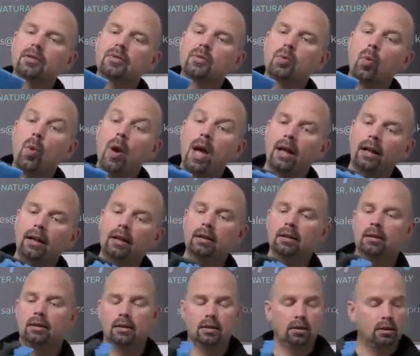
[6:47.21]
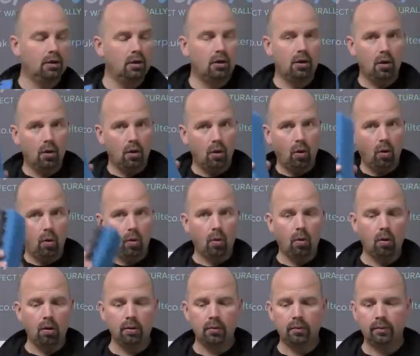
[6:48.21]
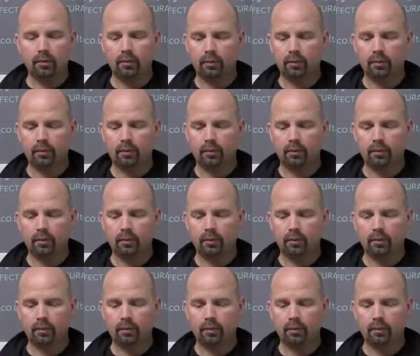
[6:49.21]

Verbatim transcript: as well, or